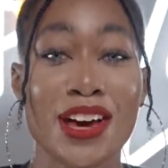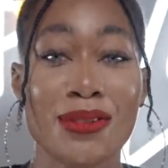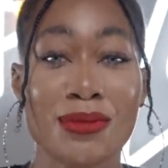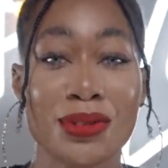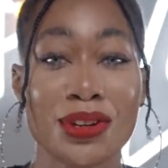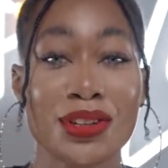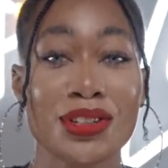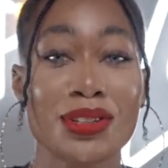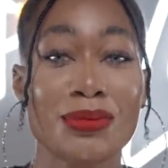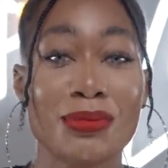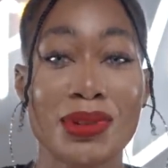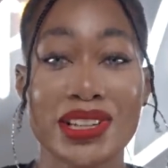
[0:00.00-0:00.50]
I'm
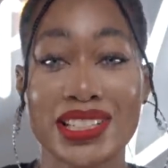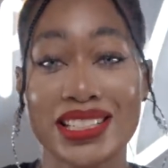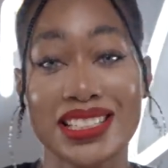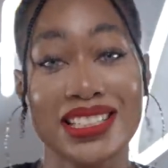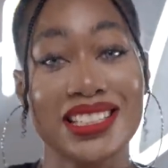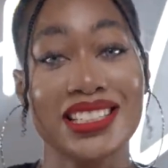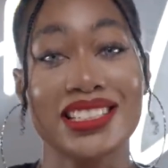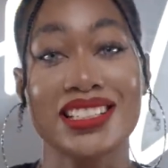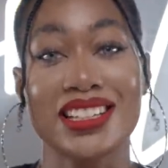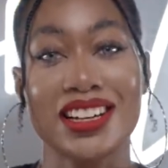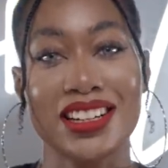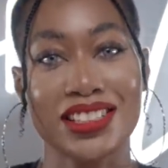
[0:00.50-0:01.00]
here to
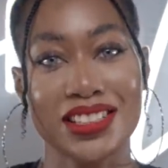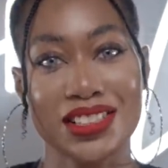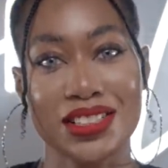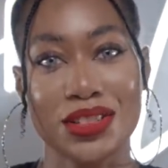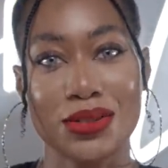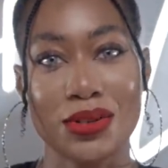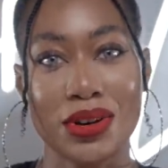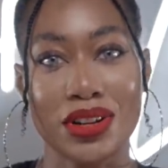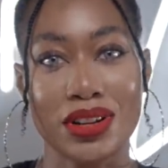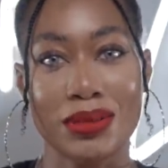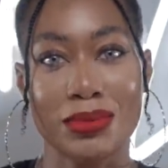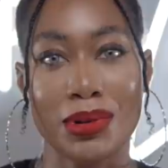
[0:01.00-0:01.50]
basically talk to
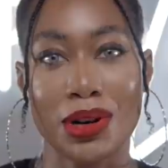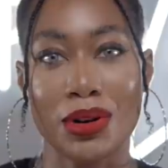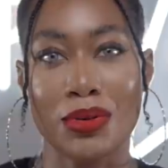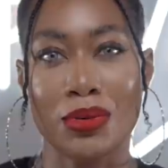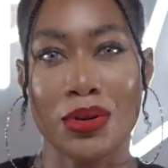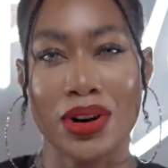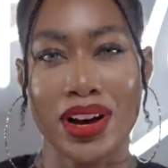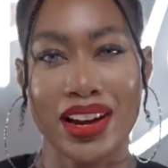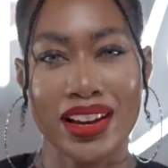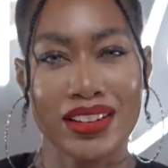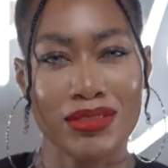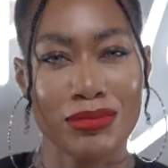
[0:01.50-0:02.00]
you all about
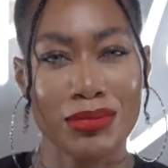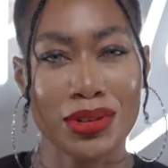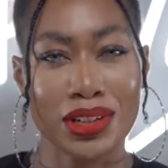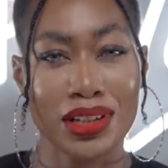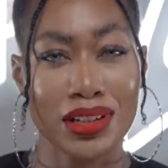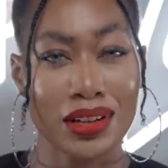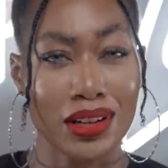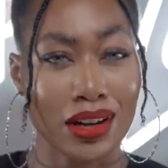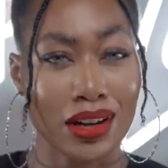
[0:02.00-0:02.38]
why I've been